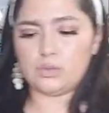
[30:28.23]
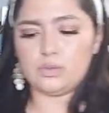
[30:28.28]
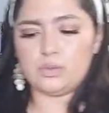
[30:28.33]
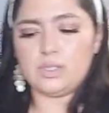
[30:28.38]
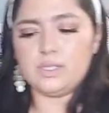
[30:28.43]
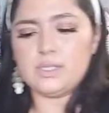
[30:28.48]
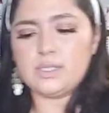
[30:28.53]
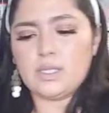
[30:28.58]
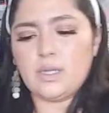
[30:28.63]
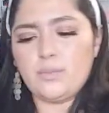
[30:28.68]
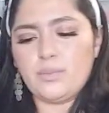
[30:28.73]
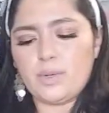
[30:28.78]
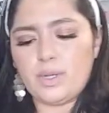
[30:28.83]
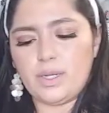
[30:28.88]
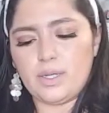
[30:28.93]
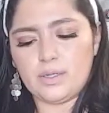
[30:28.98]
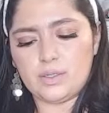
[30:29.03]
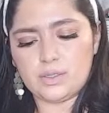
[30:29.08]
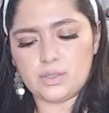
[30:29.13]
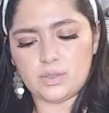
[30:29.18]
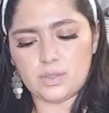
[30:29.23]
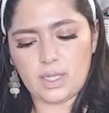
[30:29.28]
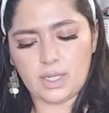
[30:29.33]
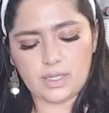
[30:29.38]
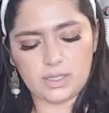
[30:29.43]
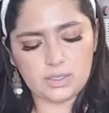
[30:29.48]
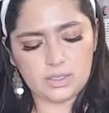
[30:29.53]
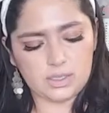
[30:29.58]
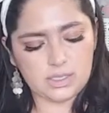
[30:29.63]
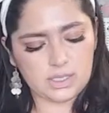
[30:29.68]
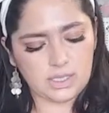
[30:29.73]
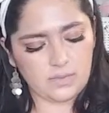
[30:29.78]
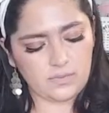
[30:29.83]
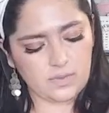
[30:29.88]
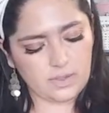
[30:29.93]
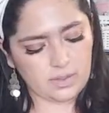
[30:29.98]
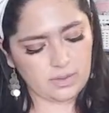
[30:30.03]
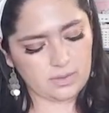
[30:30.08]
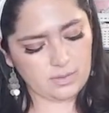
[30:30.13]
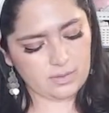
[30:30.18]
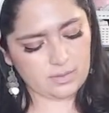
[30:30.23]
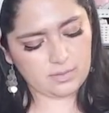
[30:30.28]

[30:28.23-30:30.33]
this cup right here to kind of just give it